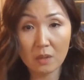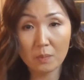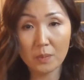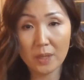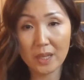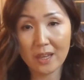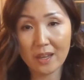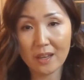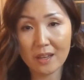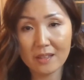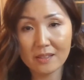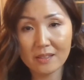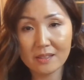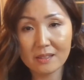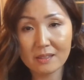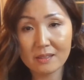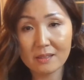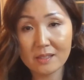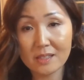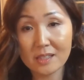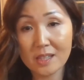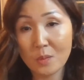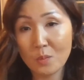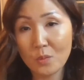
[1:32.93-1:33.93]
because
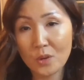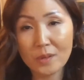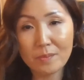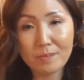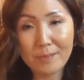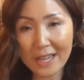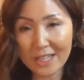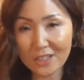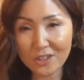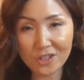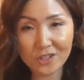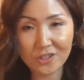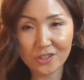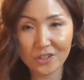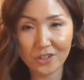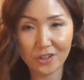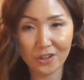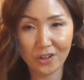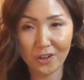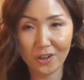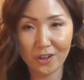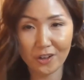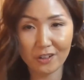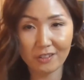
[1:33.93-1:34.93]
someone mentioned to
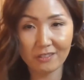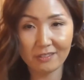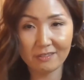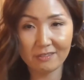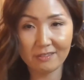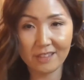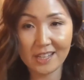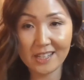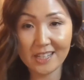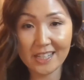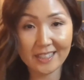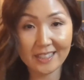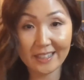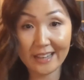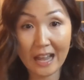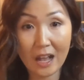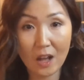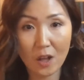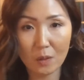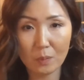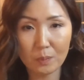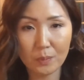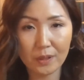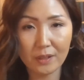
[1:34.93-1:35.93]
her they needed
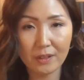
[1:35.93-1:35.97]
help.